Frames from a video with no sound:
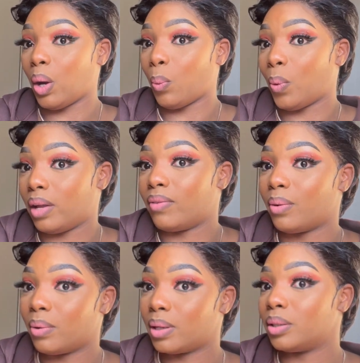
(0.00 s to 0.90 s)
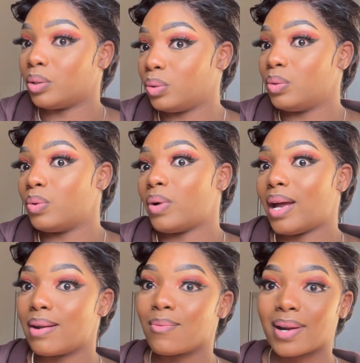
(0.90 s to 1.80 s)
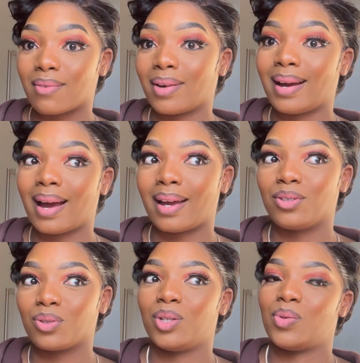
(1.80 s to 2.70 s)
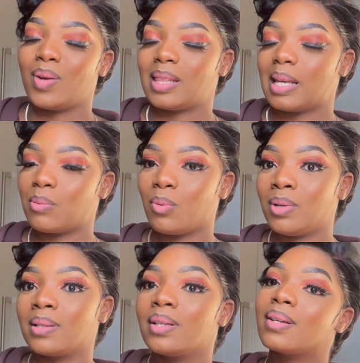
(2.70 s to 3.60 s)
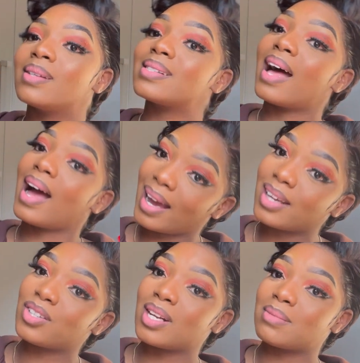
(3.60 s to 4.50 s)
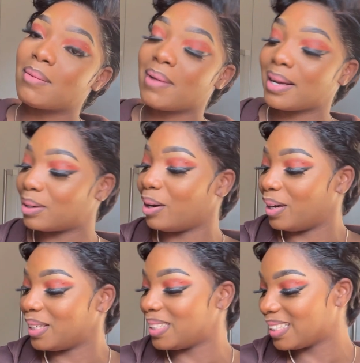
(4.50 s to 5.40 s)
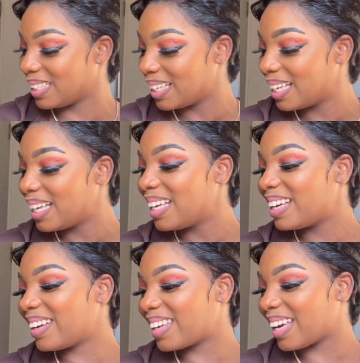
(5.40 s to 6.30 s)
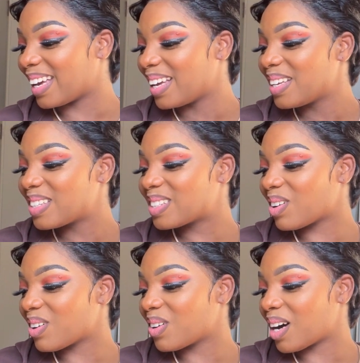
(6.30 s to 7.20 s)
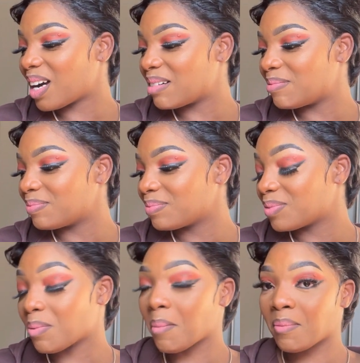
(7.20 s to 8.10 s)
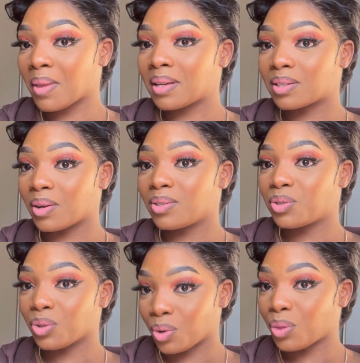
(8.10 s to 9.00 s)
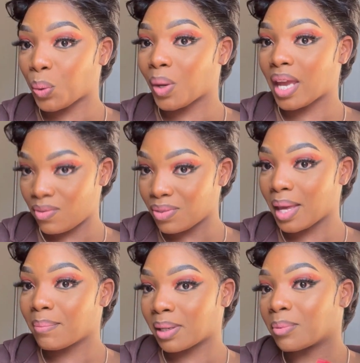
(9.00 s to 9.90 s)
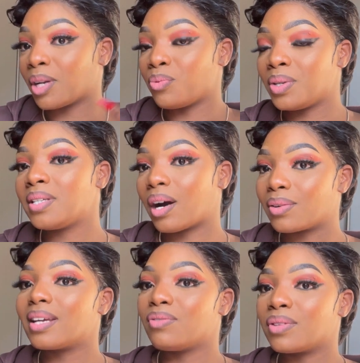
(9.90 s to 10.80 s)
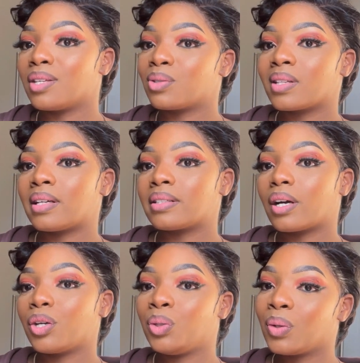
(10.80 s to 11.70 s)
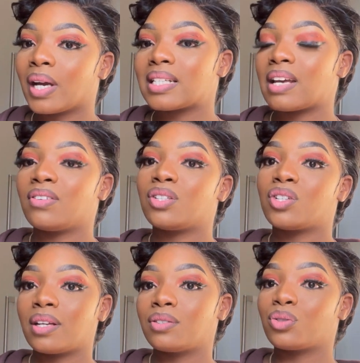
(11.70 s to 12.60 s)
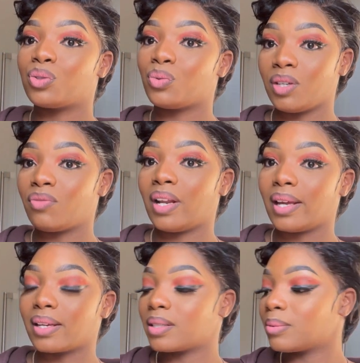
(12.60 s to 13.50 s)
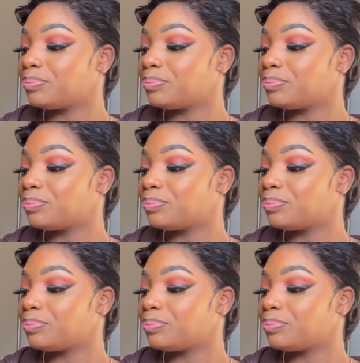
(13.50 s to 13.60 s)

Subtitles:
whatever I want to do and whatever I enjoy doing at that moment, because I changed my mind a lot. Okay, so remember, I'm not going to go through everything, but I'm going to read out everything so that you guys have a chance to reflect.